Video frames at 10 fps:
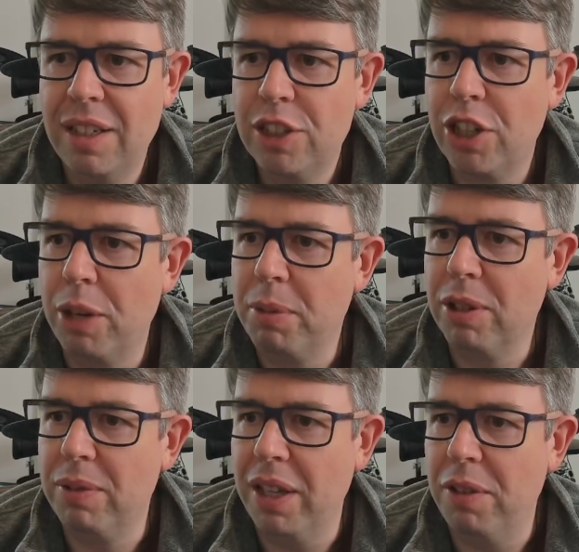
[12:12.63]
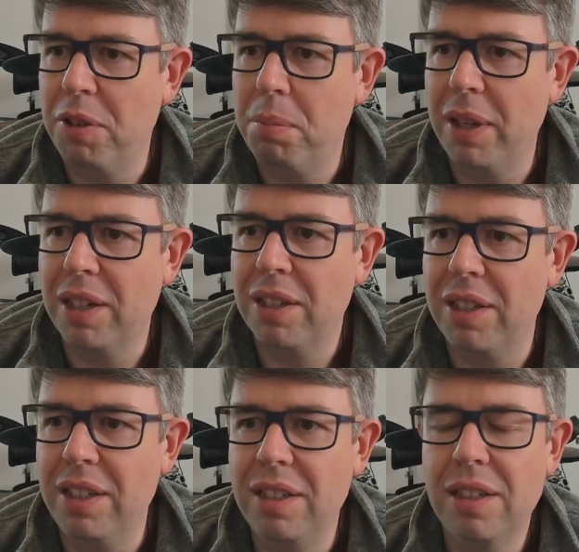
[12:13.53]
timing of it if it picks
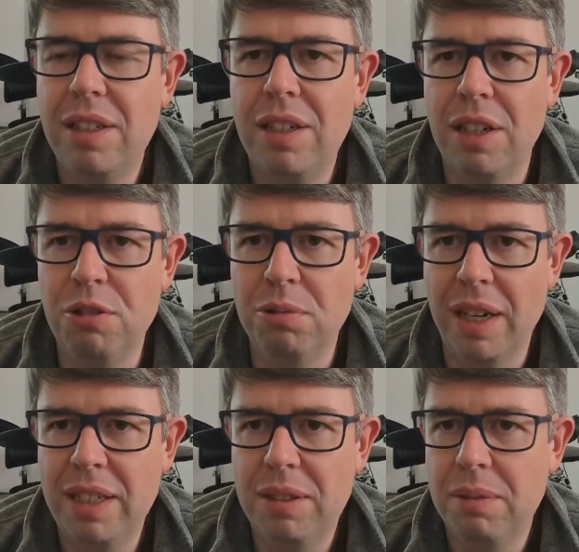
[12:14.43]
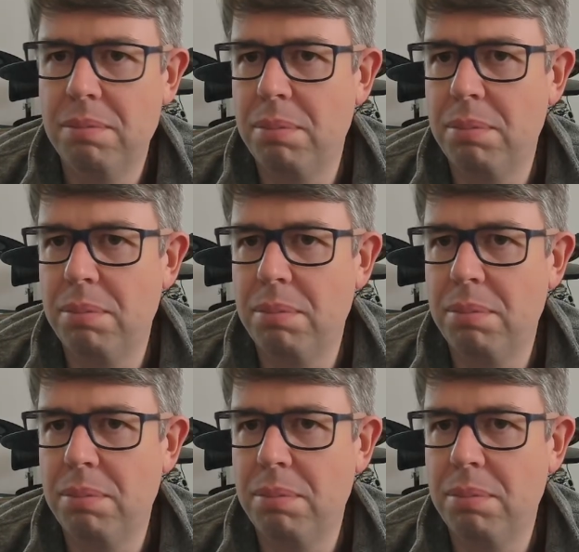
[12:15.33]
the low rate.